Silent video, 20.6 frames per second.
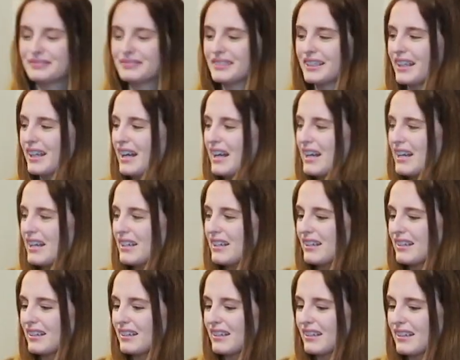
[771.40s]

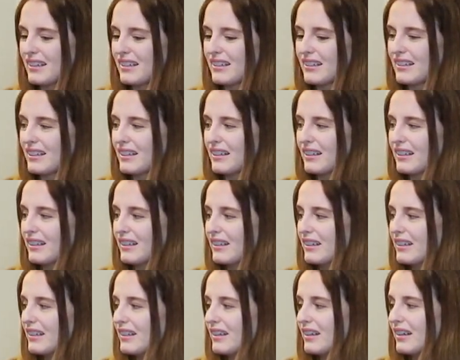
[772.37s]

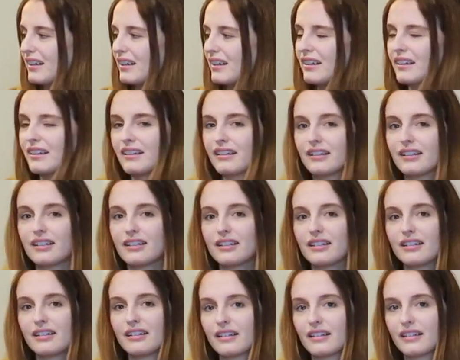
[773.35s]

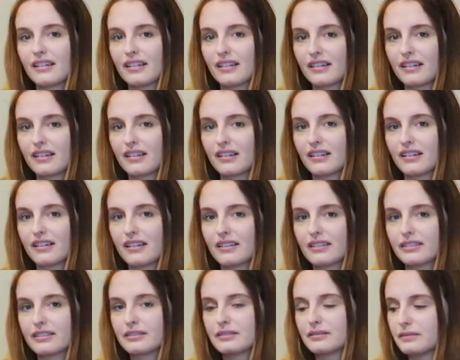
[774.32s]

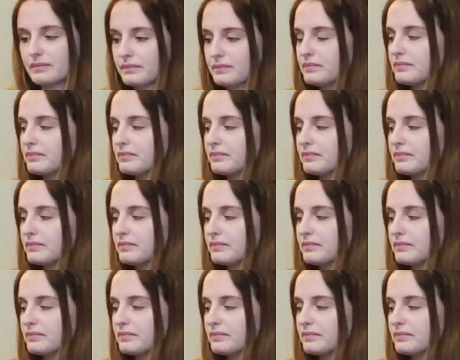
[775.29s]
This person isn't speaking.